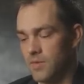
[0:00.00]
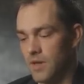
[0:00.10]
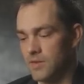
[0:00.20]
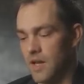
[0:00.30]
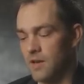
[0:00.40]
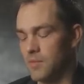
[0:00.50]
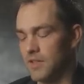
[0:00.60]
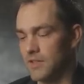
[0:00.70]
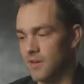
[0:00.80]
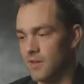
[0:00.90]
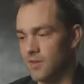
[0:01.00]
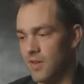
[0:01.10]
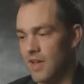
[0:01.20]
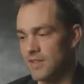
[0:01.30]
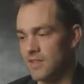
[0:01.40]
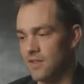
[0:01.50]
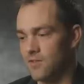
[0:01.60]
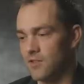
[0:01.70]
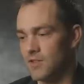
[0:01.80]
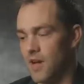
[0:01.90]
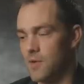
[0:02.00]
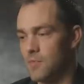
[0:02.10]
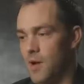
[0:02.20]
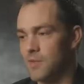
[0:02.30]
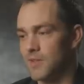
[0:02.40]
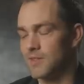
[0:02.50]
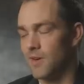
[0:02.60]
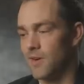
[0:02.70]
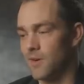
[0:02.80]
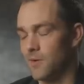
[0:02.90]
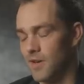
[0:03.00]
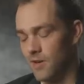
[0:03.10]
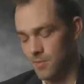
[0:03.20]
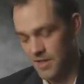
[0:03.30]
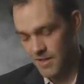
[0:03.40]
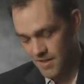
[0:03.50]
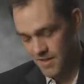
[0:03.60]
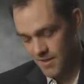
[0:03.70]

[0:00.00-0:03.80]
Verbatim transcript: I was out of the military, so I can't say the first time in my military career, but